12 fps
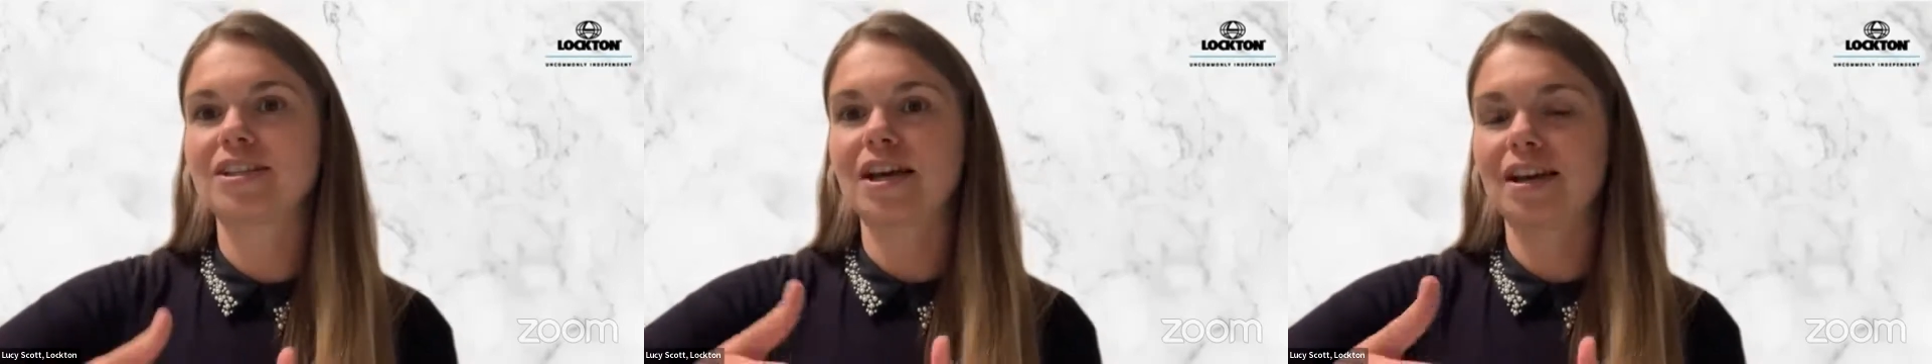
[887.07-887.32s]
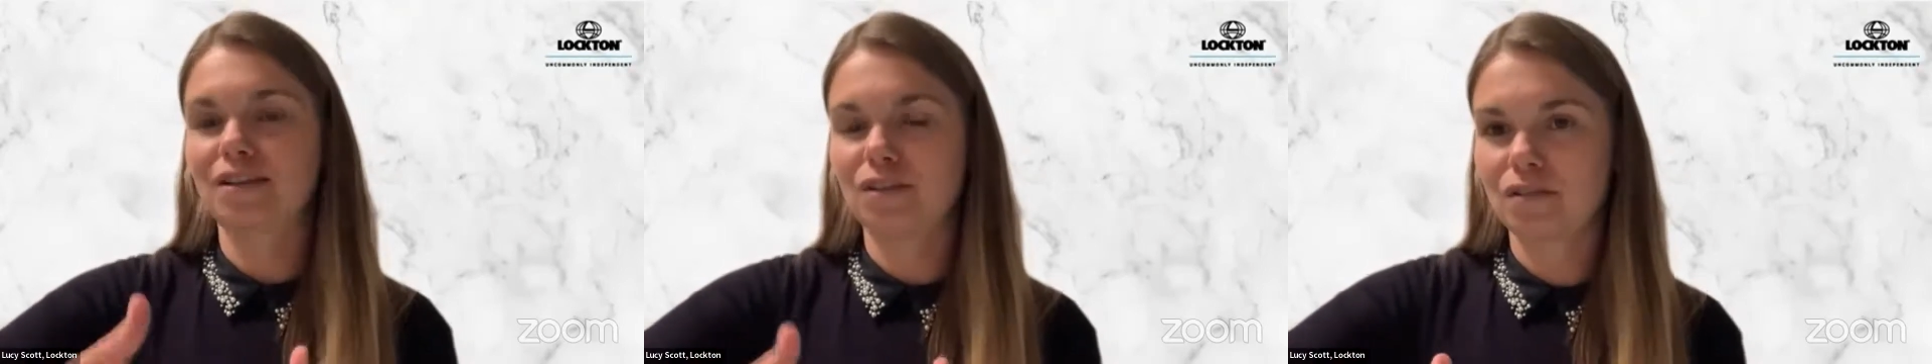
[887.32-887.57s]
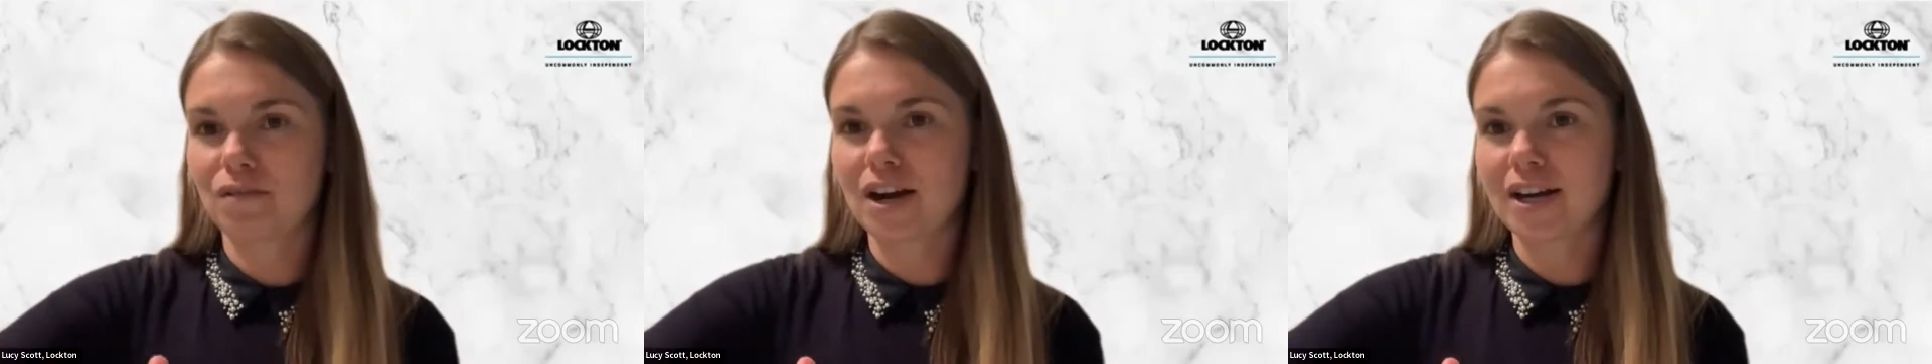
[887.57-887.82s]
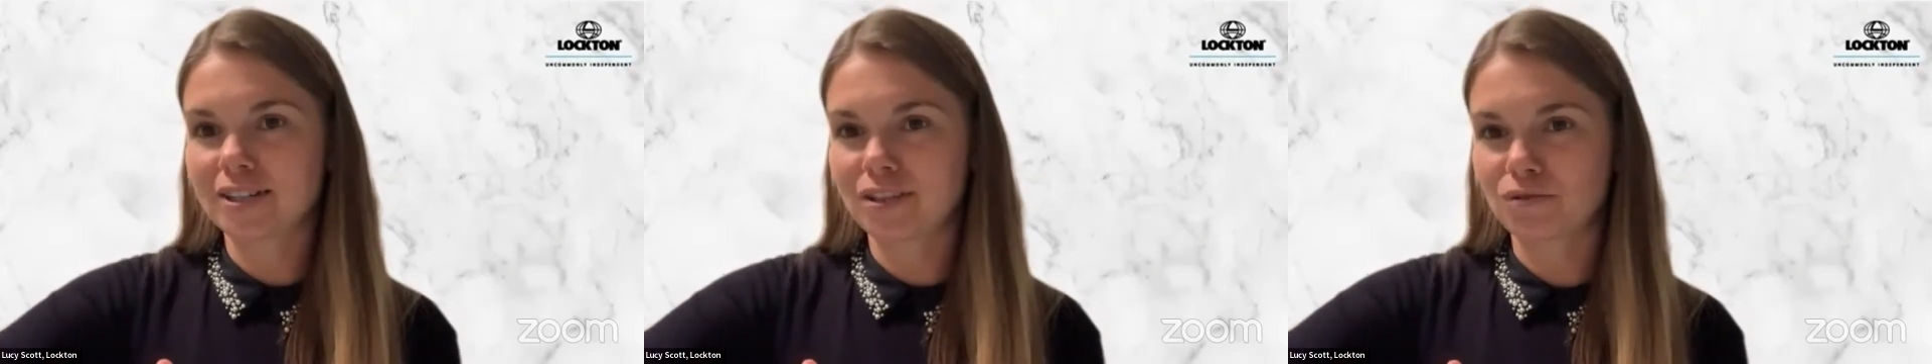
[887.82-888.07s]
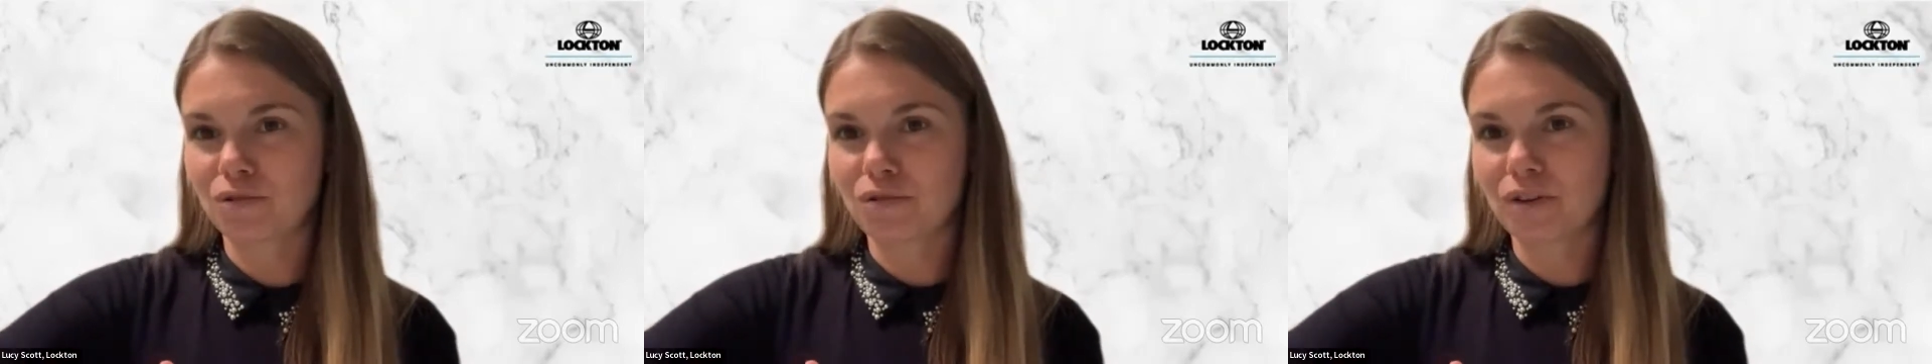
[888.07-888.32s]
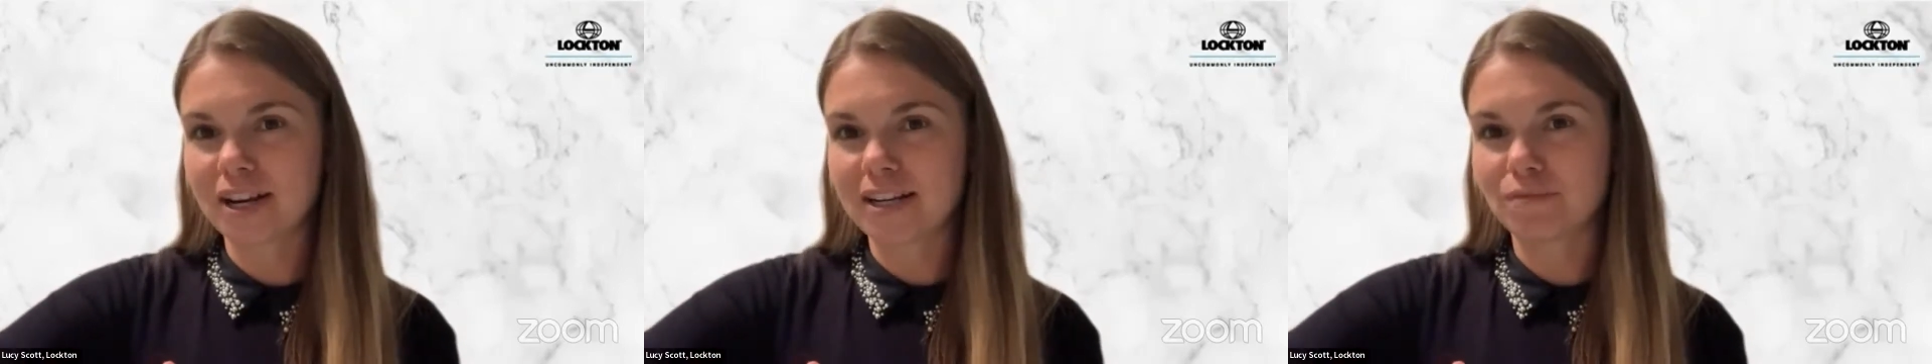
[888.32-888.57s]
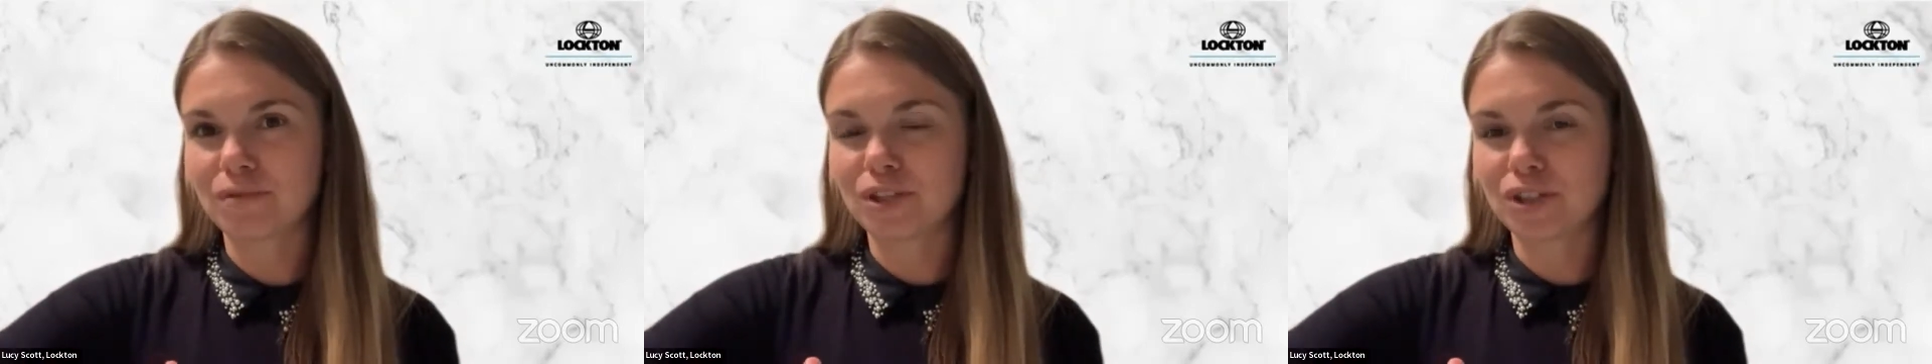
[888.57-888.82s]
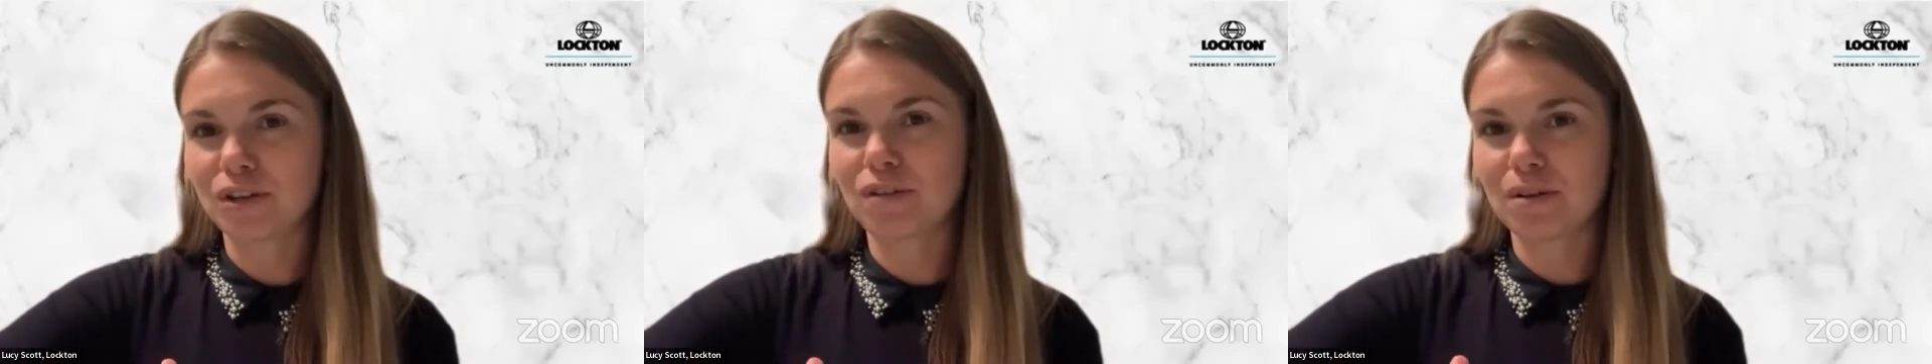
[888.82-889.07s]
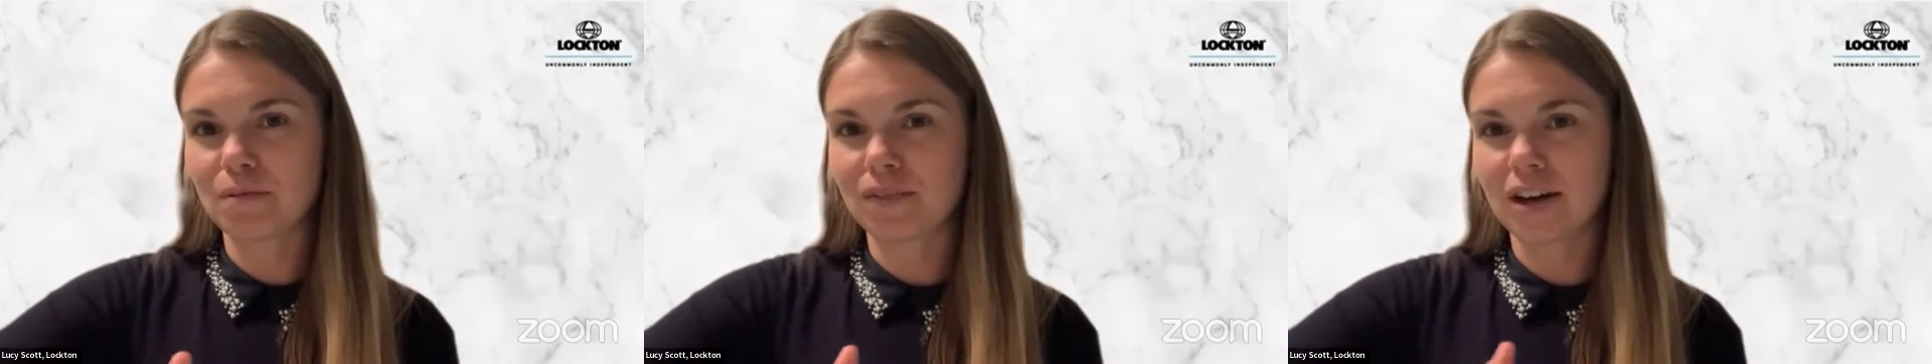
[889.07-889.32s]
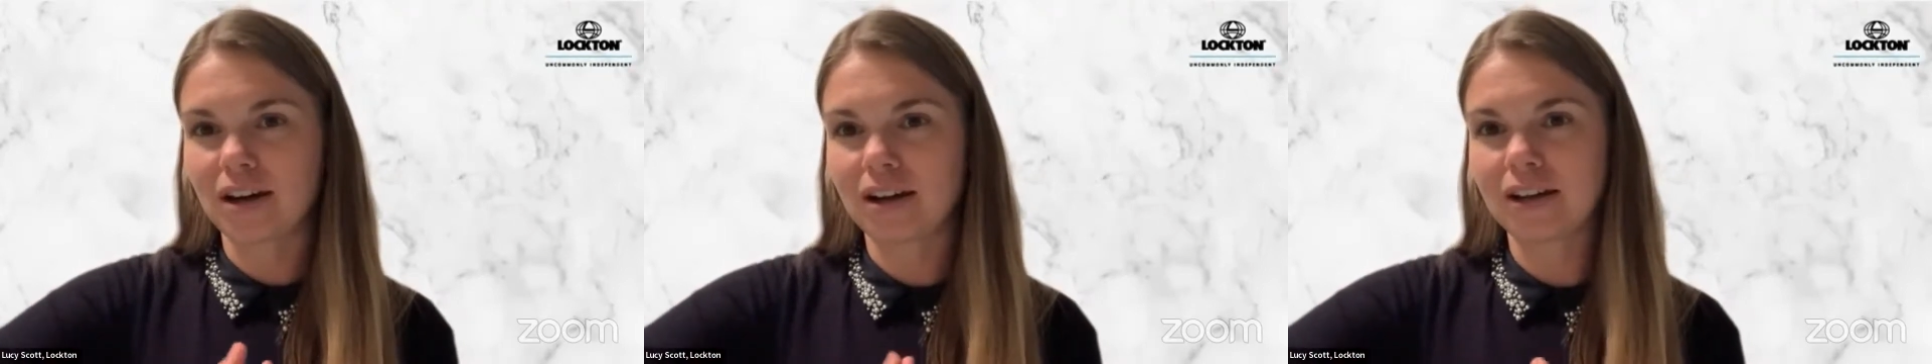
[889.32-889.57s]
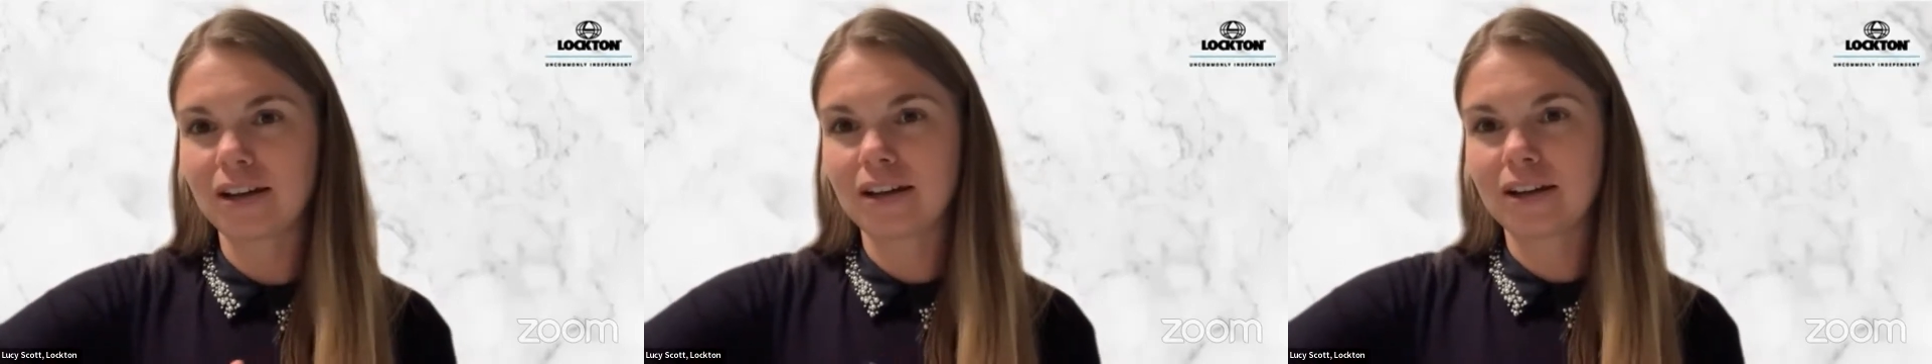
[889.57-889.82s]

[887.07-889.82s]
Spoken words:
telling you the right story. Would you agree with that?